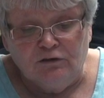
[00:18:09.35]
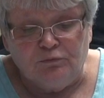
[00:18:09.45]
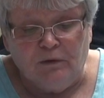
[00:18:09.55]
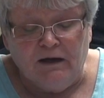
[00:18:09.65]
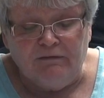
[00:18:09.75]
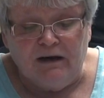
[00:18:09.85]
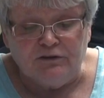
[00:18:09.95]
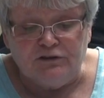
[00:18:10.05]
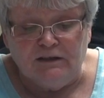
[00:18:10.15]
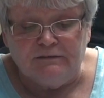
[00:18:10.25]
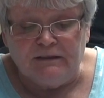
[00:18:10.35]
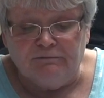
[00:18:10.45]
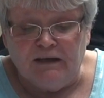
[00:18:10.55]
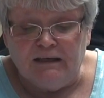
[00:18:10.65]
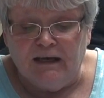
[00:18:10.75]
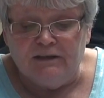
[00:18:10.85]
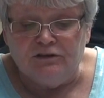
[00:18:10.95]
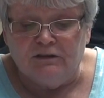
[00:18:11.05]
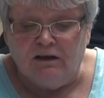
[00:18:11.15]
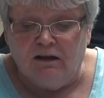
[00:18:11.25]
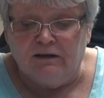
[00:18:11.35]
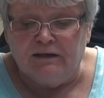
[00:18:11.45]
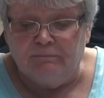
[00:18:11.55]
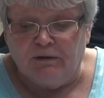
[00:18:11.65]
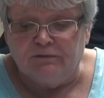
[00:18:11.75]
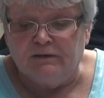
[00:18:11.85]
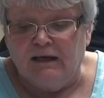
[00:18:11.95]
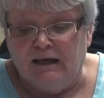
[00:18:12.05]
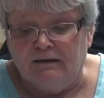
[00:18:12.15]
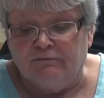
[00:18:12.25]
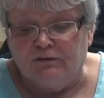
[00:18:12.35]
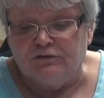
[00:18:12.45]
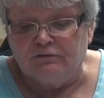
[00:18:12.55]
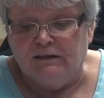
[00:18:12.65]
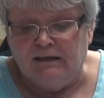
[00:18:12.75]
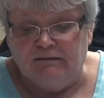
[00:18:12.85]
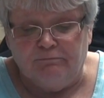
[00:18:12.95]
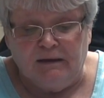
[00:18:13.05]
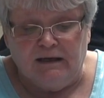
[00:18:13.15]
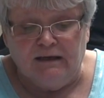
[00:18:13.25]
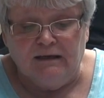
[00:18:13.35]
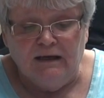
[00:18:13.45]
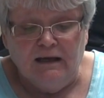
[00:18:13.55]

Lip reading: 12-hour shifts and vacation, holiday, birthday, anniversary, leave pay.